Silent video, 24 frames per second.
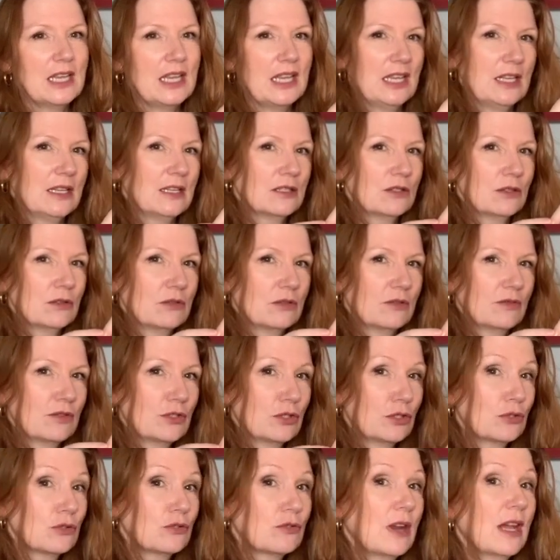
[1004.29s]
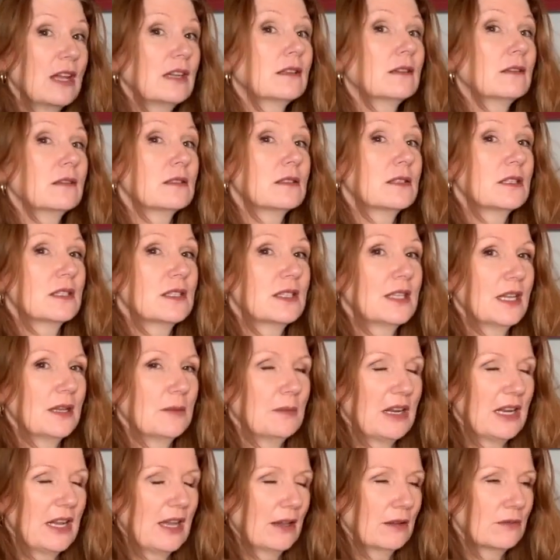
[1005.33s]
it sort of straddles the
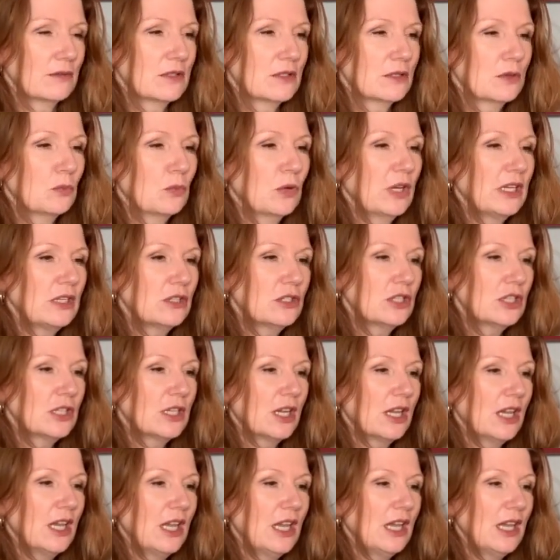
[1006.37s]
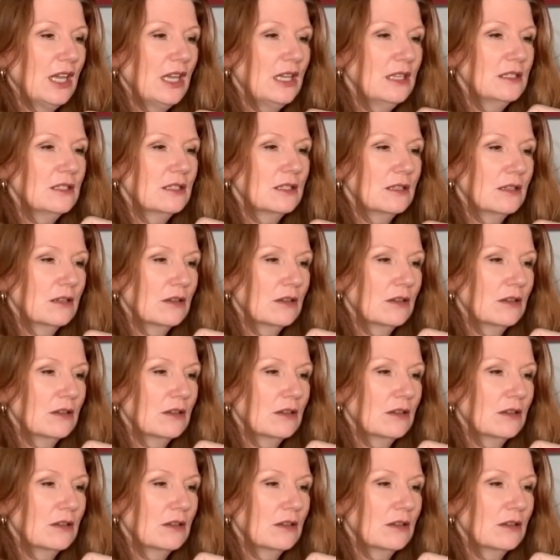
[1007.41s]
seam allowance, which is